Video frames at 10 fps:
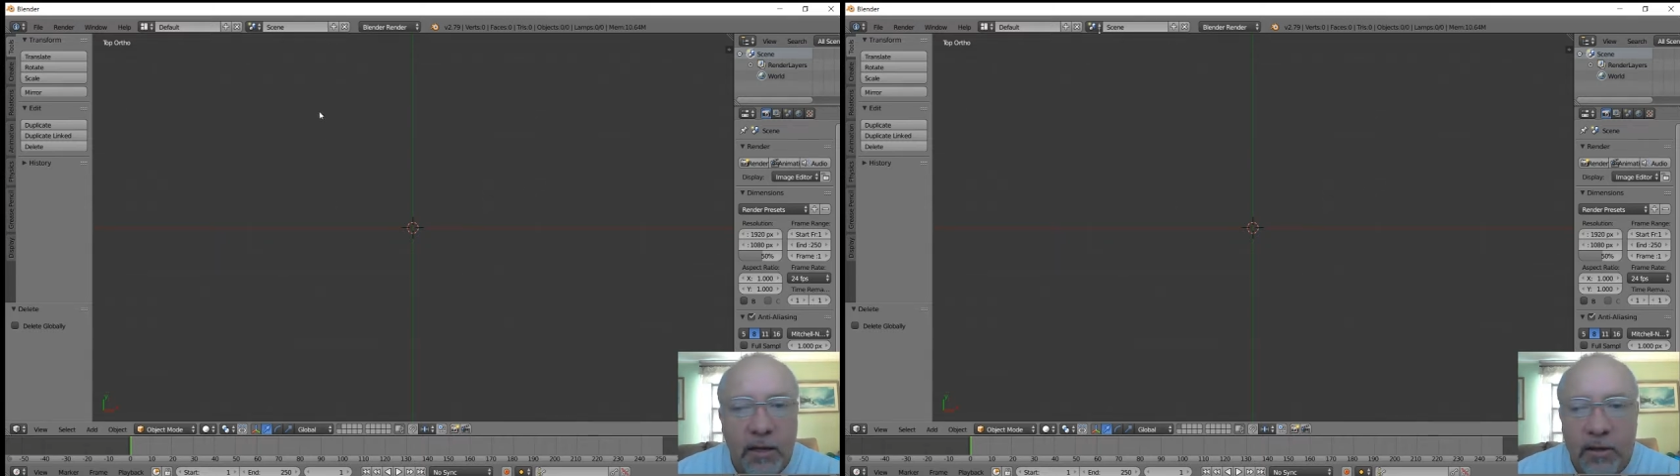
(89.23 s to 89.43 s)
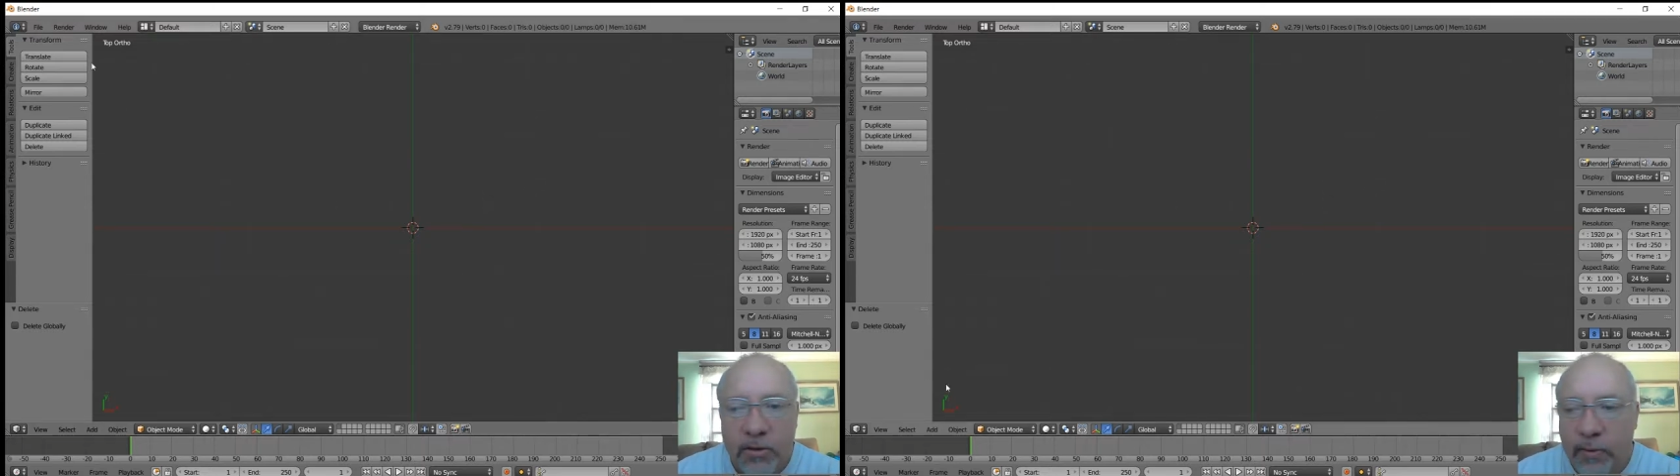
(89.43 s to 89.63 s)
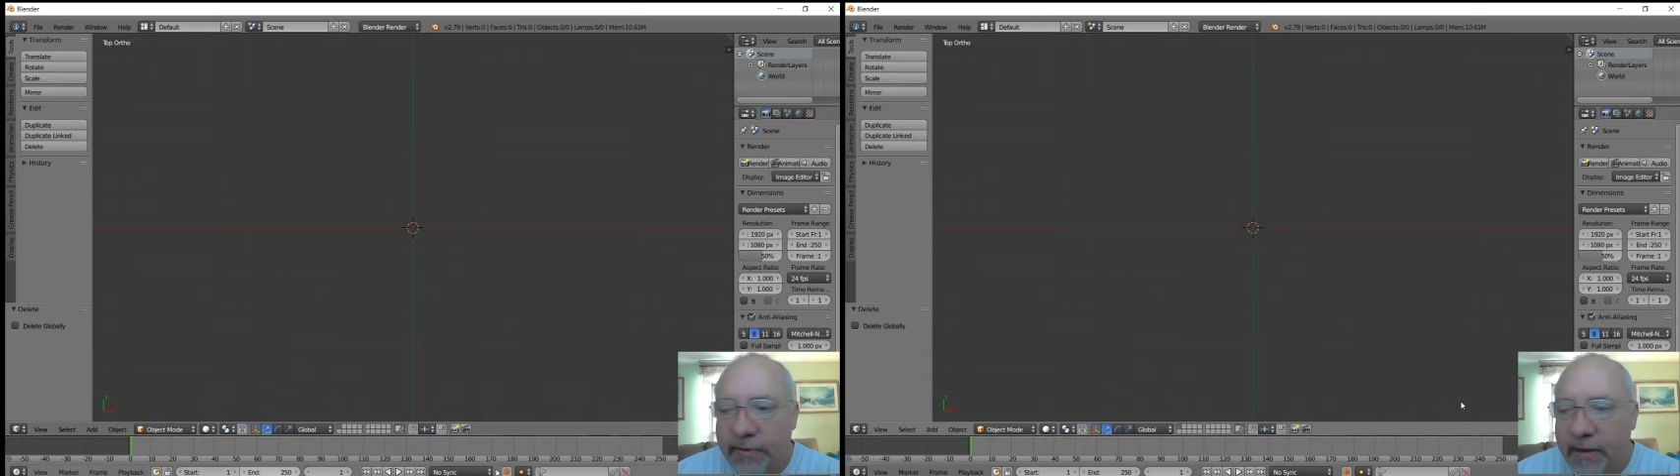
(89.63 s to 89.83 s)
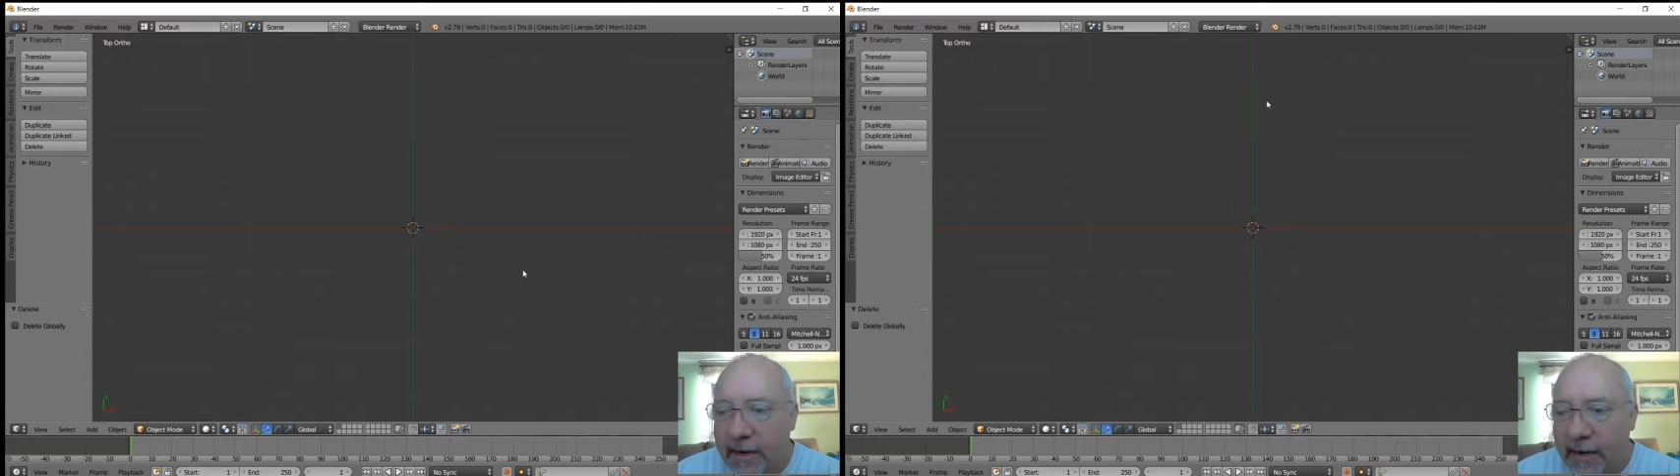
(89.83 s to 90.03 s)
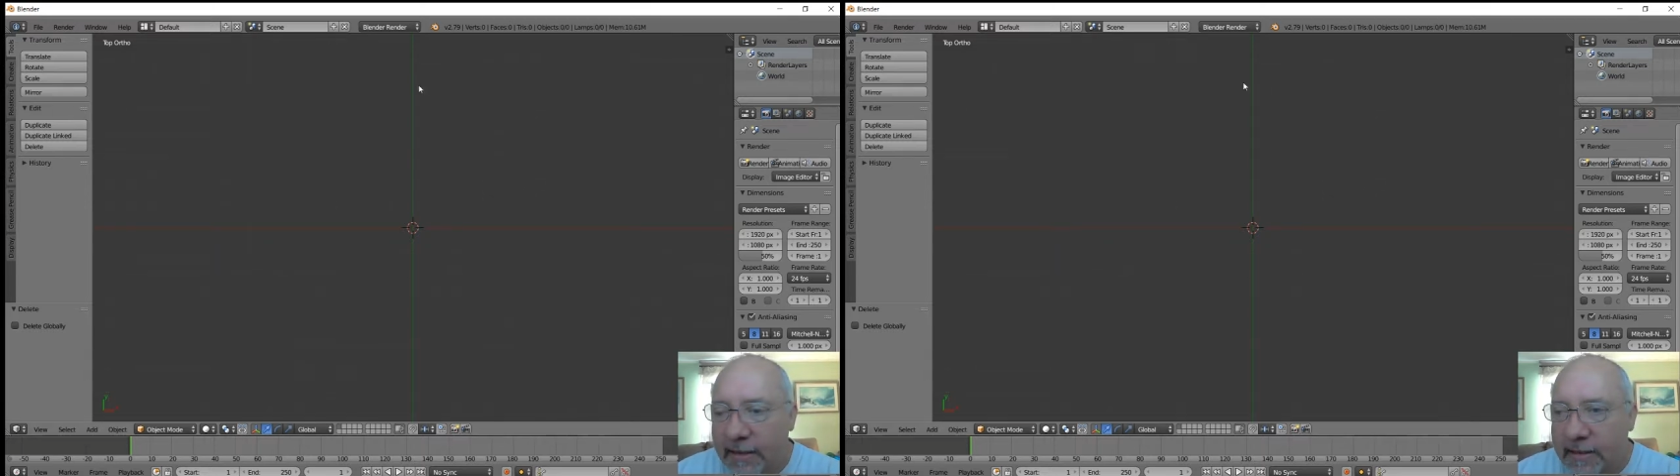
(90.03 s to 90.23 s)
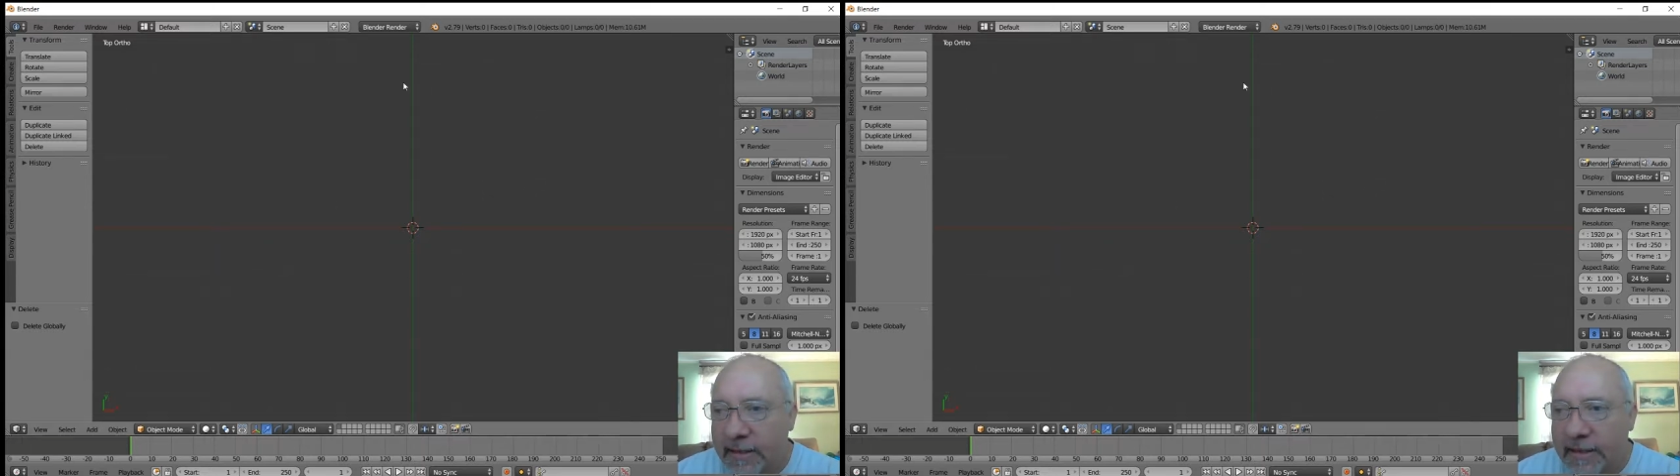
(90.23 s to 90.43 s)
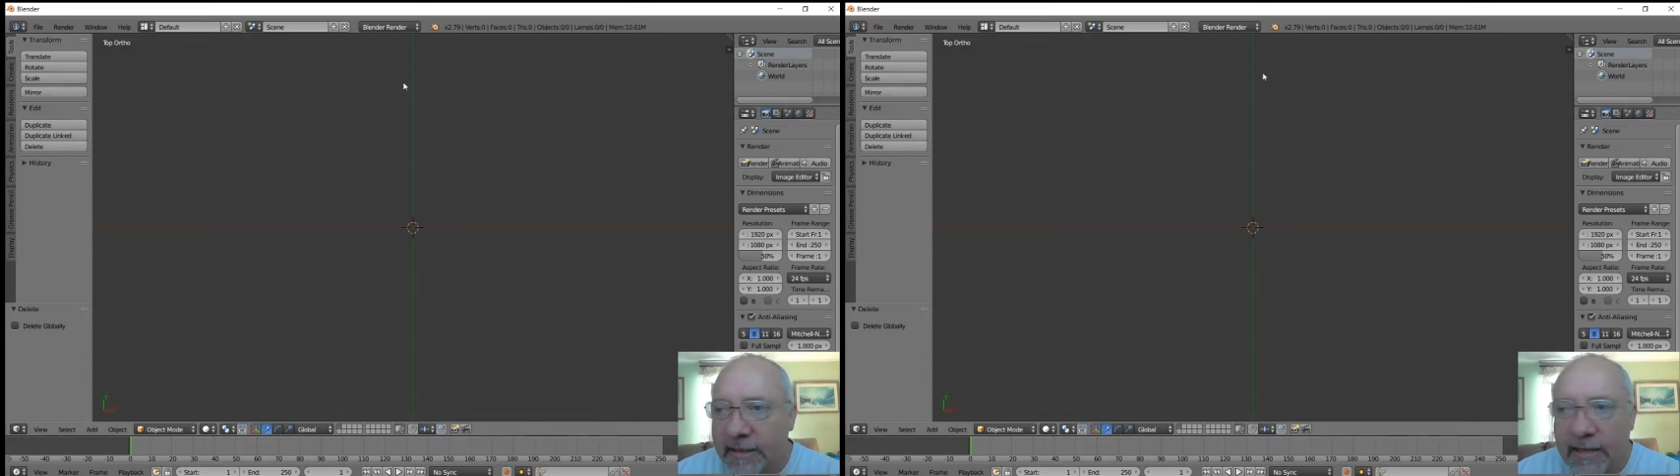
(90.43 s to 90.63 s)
So we've got a nice clean